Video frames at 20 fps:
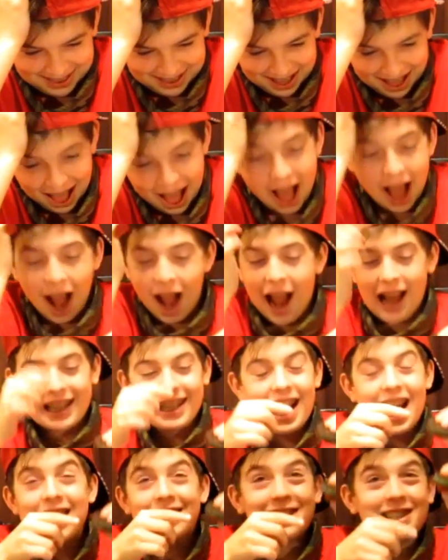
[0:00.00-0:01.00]
I
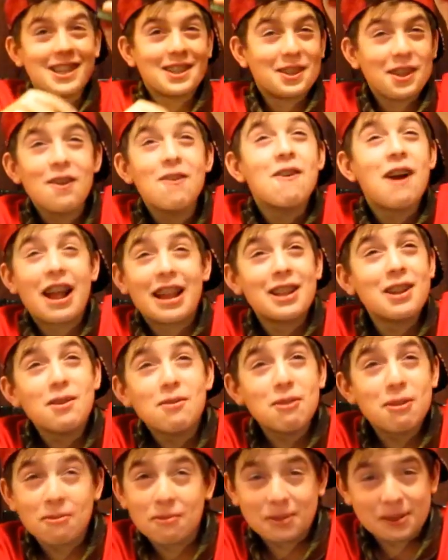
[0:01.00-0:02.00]
guessed it too. I knew